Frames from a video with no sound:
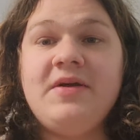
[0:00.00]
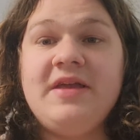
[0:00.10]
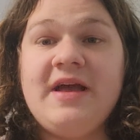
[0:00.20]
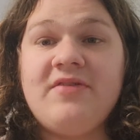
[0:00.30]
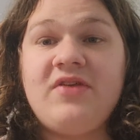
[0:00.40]

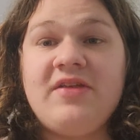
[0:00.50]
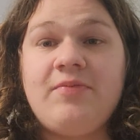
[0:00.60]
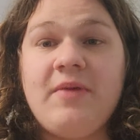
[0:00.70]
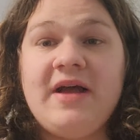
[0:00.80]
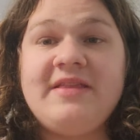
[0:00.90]
But yes,
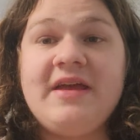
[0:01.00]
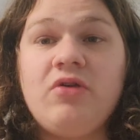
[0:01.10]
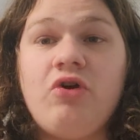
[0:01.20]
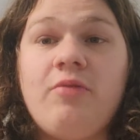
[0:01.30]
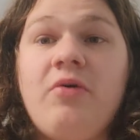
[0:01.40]
that's my take
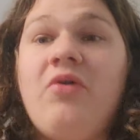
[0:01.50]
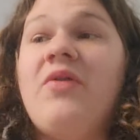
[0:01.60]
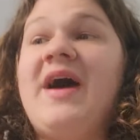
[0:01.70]
on Harbaugh.